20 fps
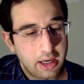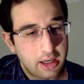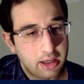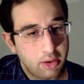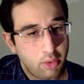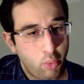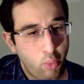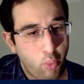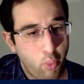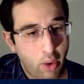
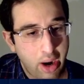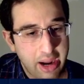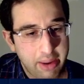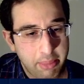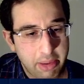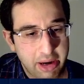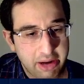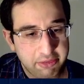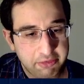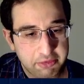why am
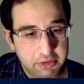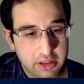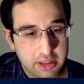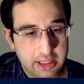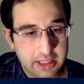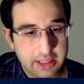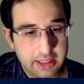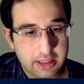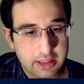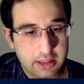I
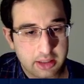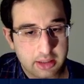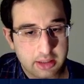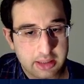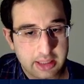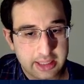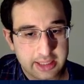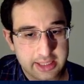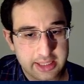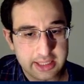feeling
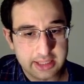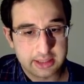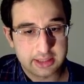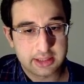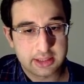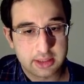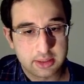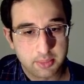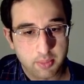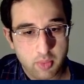the heat?
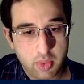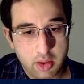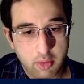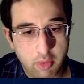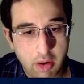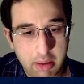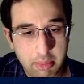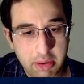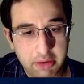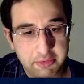
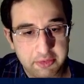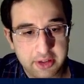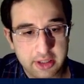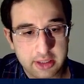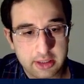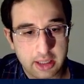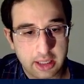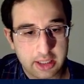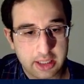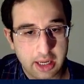Why am I feeling
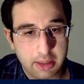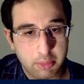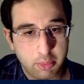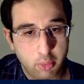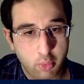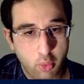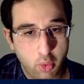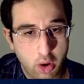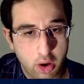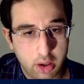like
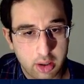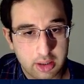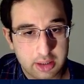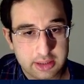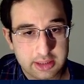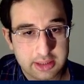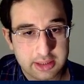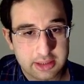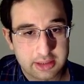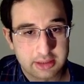I'm
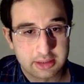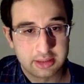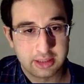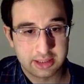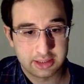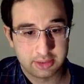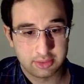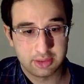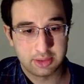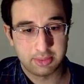worse?
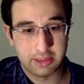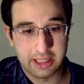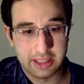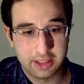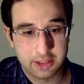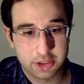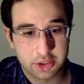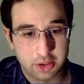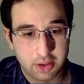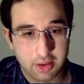This was my
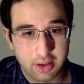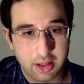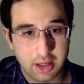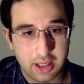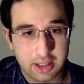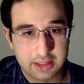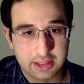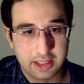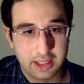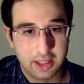initial
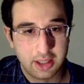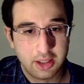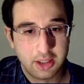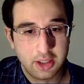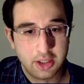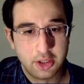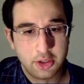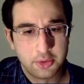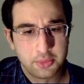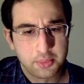thought here.
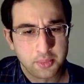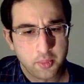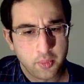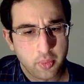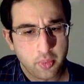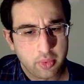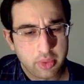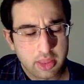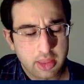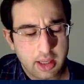
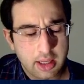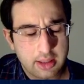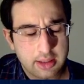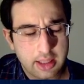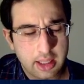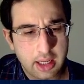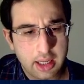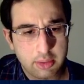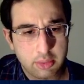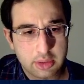And
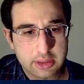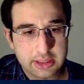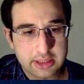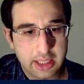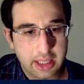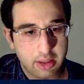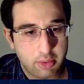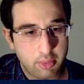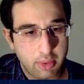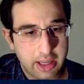then I was
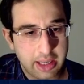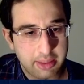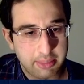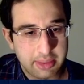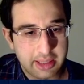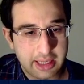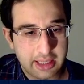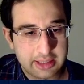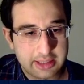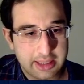like, wait a
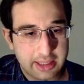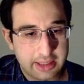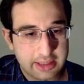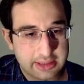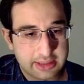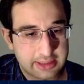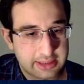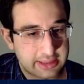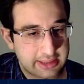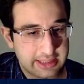minute,
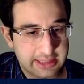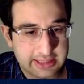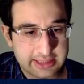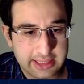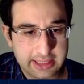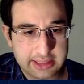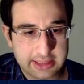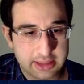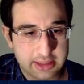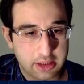there's
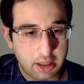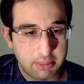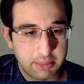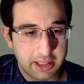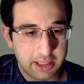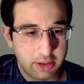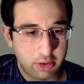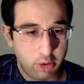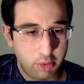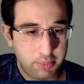c6
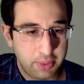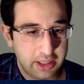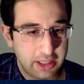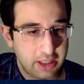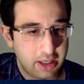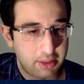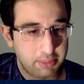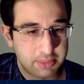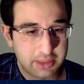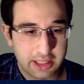coming, opening
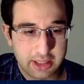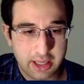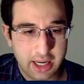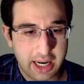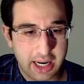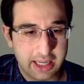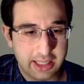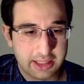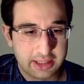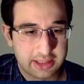up the
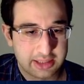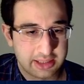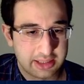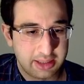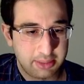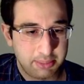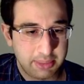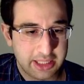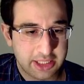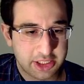knight and the
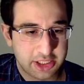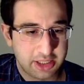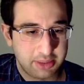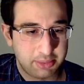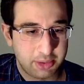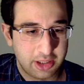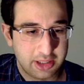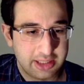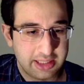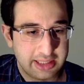bishop
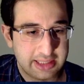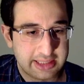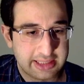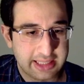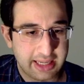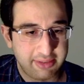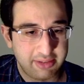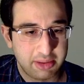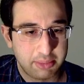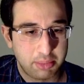on the
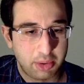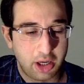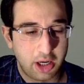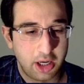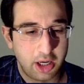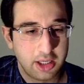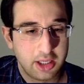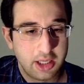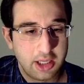e7 pawn.